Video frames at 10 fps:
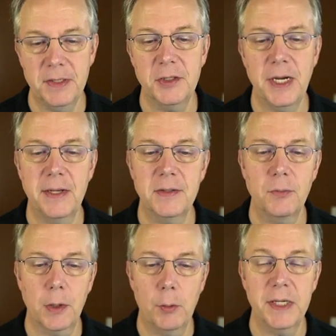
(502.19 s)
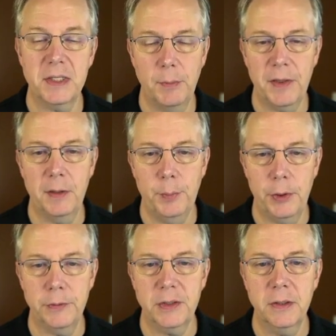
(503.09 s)
such as request method
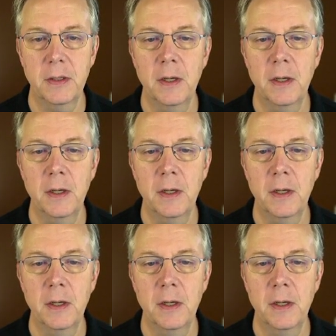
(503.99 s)
post.